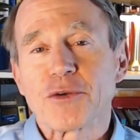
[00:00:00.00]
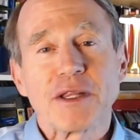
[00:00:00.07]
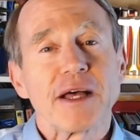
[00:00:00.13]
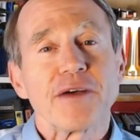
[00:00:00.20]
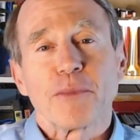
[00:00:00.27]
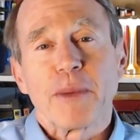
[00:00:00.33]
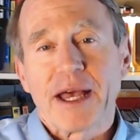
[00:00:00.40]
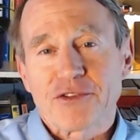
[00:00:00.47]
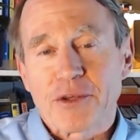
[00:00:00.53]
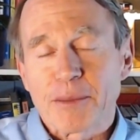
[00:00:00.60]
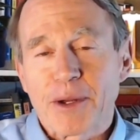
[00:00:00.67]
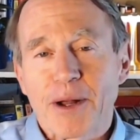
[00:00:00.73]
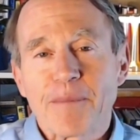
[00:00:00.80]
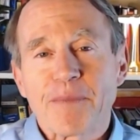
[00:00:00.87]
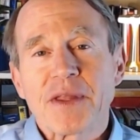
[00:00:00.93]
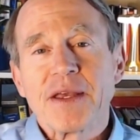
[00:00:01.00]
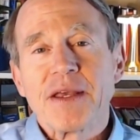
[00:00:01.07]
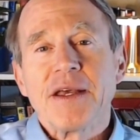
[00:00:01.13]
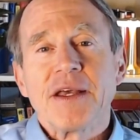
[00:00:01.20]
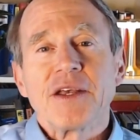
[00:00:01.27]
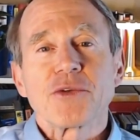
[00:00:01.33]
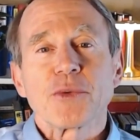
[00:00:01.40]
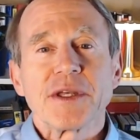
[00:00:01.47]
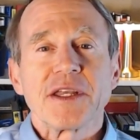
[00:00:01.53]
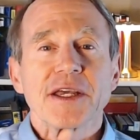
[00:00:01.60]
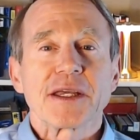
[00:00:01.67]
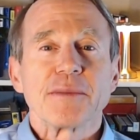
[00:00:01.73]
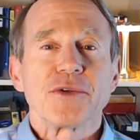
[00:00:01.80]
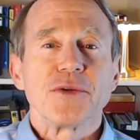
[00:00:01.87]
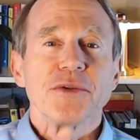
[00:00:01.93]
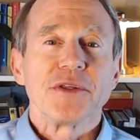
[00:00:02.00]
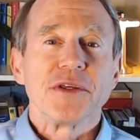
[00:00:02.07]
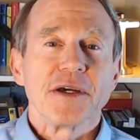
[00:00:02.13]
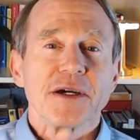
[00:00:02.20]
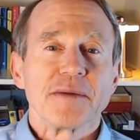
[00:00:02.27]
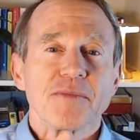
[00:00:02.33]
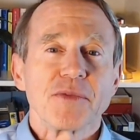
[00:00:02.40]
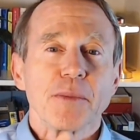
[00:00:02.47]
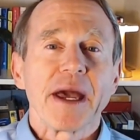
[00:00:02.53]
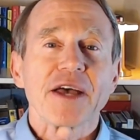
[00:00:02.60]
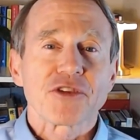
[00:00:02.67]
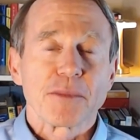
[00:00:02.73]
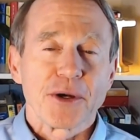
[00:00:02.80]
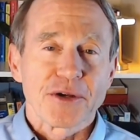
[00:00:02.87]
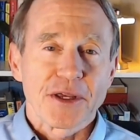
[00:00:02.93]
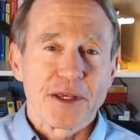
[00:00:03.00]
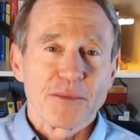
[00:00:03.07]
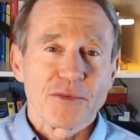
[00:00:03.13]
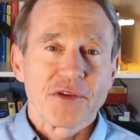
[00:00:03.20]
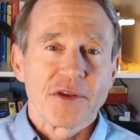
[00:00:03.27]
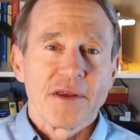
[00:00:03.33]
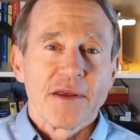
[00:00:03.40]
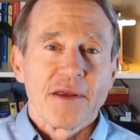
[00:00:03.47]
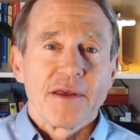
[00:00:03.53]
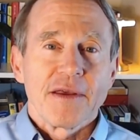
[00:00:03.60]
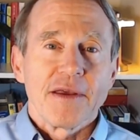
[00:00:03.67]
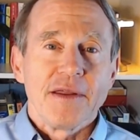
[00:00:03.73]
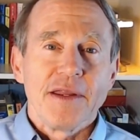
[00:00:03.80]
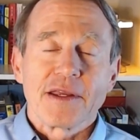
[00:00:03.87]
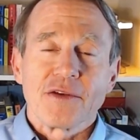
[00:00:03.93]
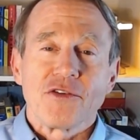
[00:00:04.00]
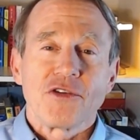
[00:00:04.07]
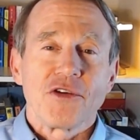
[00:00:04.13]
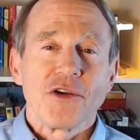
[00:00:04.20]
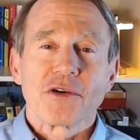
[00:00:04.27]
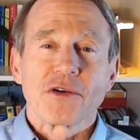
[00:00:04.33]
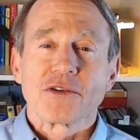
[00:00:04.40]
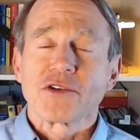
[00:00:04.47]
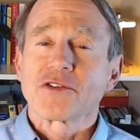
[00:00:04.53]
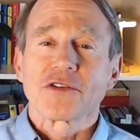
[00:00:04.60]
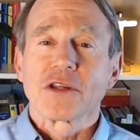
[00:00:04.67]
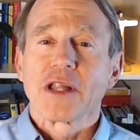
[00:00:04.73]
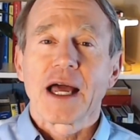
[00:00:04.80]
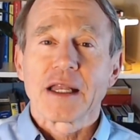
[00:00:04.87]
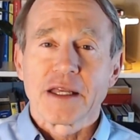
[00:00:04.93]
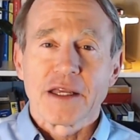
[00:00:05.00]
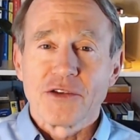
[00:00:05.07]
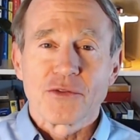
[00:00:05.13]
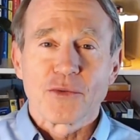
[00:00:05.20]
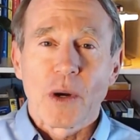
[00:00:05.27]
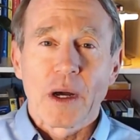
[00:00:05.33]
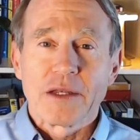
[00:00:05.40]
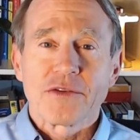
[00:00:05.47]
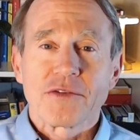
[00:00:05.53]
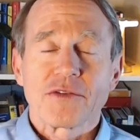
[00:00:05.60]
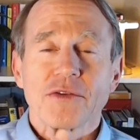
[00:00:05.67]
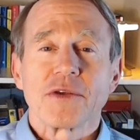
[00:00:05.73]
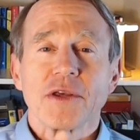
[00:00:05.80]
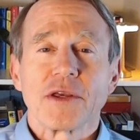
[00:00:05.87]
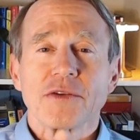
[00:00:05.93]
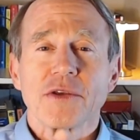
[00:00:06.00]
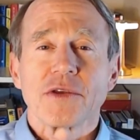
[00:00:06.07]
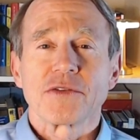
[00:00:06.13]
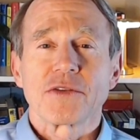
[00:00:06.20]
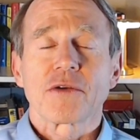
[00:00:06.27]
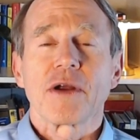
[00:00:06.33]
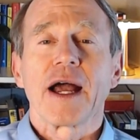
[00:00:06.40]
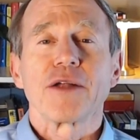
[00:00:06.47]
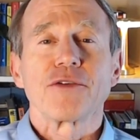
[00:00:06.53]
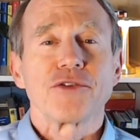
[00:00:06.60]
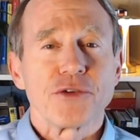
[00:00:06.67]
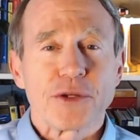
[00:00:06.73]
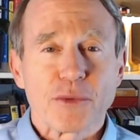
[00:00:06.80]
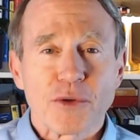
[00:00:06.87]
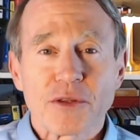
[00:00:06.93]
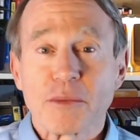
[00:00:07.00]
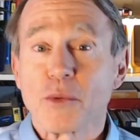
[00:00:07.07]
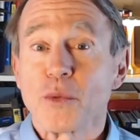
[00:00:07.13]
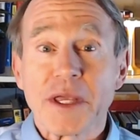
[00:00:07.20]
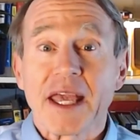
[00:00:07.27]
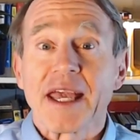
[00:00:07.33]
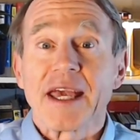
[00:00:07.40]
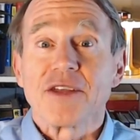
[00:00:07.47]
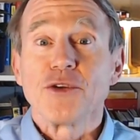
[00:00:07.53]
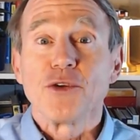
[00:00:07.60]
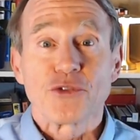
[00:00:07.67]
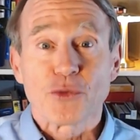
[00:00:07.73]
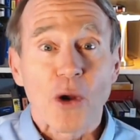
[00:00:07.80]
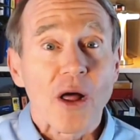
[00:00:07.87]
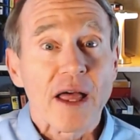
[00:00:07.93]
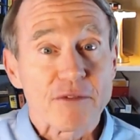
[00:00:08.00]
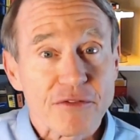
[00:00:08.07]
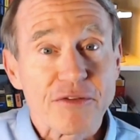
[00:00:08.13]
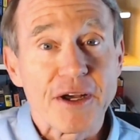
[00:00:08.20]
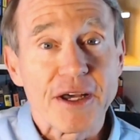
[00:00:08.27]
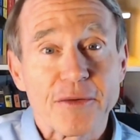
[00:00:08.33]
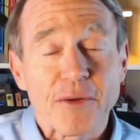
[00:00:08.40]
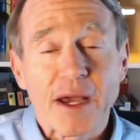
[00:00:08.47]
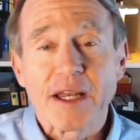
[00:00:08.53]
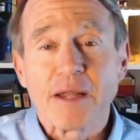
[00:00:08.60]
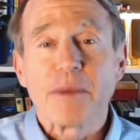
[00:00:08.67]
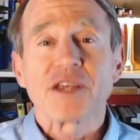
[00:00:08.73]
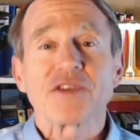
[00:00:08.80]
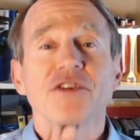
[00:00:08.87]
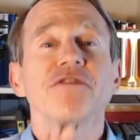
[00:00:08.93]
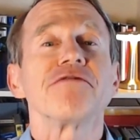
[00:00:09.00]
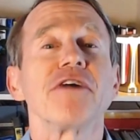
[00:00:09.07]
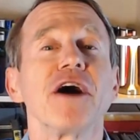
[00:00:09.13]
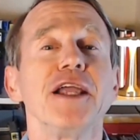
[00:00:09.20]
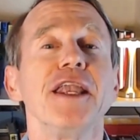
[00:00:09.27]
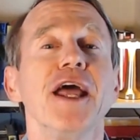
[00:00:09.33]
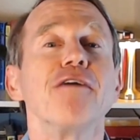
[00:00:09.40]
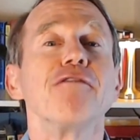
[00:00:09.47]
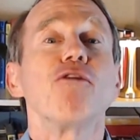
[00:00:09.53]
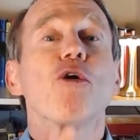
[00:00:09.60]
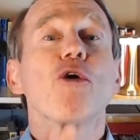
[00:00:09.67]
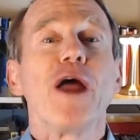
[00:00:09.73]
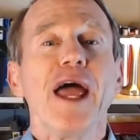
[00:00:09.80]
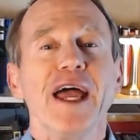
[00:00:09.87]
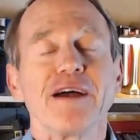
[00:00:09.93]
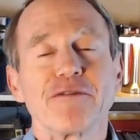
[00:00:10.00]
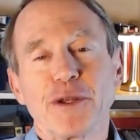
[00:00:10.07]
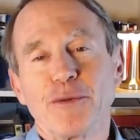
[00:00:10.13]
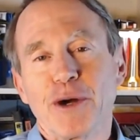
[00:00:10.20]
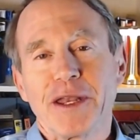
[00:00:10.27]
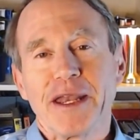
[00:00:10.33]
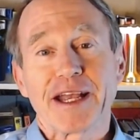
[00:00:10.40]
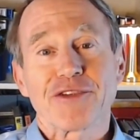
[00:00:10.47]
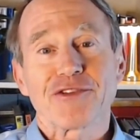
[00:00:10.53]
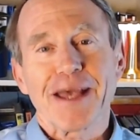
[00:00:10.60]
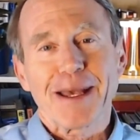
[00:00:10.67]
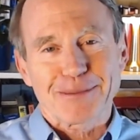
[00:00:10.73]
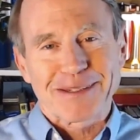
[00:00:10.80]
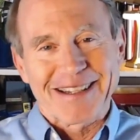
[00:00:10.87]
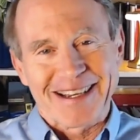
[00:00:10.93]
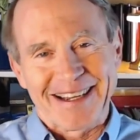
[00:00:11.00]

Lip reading: loves basketball. So we take him to the basketball games, and he can cheer just as loudly as he wants as the crowd's cheering with him, and we can too. So we're all having fun, right? It makes it fun for everyone, except